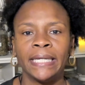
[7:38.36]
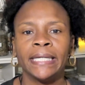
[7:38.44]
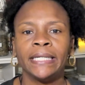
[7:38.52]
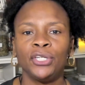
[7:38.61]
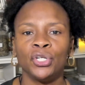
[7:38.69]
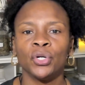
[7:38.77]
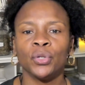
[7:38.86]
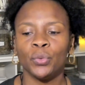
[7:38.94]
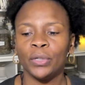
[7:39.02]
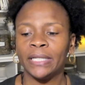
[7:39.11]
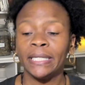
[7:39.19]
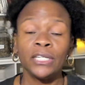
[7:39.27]
you know,
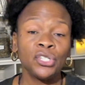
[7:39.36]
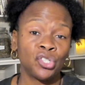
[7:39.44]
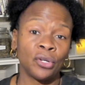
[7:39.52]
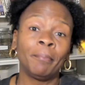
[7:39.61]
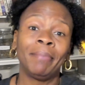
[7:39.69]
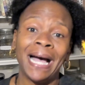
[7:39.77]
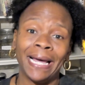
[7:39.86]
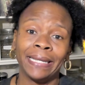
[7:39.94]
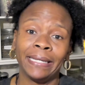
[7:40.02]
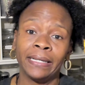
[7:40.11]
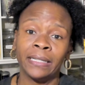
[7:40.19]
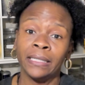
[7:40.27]
cleanse your
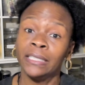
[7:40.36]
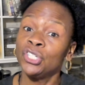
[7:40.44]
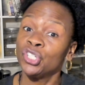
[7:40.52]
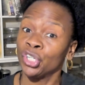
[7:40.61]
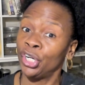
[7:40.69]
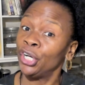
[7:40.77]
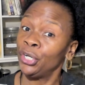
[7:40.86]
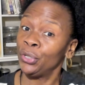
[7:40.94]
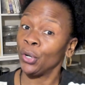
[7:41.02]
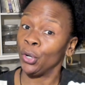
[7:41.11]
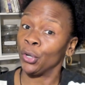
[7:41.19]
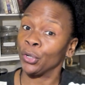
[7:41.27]
body, cleanse your
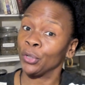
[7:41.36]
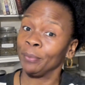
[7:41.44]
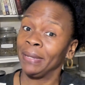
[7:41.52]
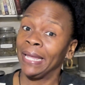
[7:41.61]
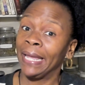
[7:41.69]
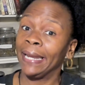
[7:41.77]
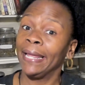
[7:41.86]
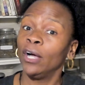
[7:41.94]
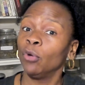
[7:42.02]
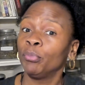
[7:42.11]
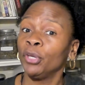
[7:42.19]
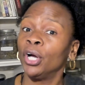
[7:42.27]
underarm, and
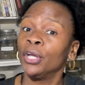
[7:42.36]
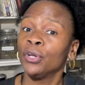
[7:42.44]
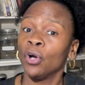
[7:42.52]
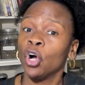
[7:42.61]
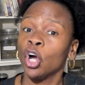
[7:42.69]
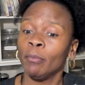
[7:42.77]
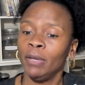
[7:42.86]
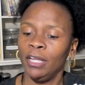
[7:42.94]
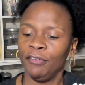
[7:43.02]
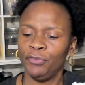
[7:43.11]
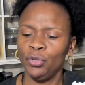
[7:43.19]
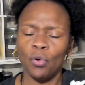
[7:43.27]
help your underarm
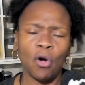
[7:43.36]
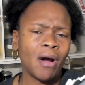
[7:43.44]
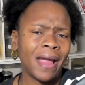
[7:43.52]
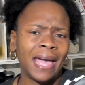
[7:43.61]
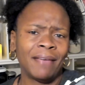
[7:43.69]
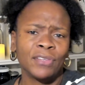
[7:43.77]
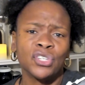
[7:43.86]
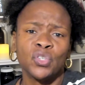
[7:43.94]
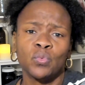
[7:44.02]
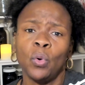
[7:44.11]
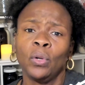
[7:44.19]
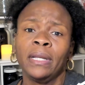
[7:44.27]
if you are having
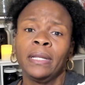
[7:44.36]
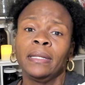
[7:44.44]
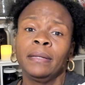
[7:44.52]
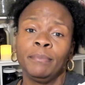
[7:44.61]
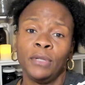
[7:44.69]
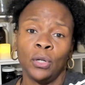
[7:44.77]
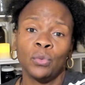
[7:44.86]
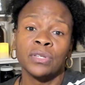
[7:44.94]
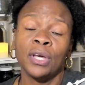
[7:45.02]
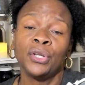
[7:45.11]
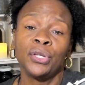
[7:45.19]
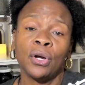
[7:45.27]
swollen lymph nodes
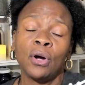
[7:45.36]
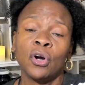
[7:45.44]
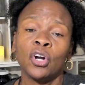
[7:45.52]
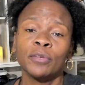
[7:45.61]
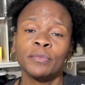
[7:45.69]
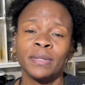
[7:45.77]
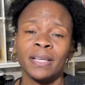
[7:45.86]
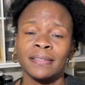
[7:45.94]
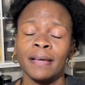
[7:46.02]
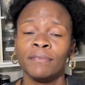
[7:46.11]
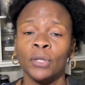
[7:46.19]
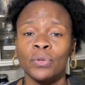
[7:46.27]
under your arms. Because
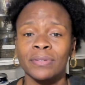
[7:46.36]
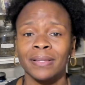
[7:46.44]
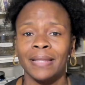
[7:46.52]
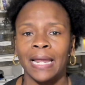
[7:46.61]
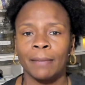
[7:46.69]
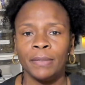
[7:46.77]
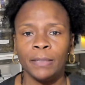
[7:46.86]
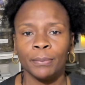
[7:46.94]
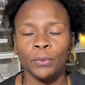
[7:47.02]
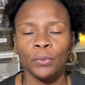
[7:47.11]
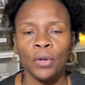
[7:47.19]
I've noticed a lot of people